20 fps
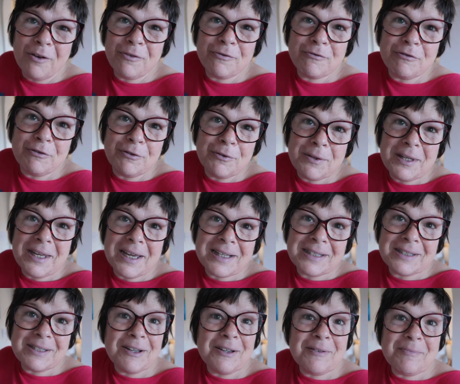After all the
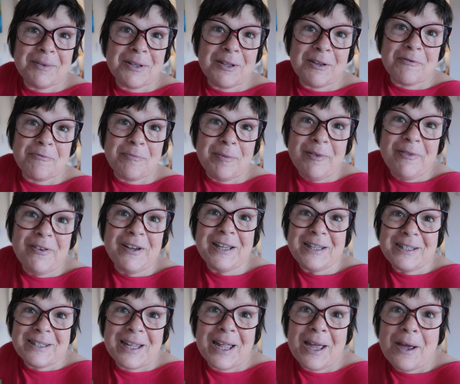excitement of my
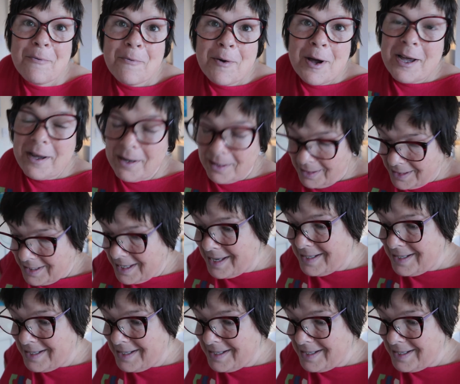first day at work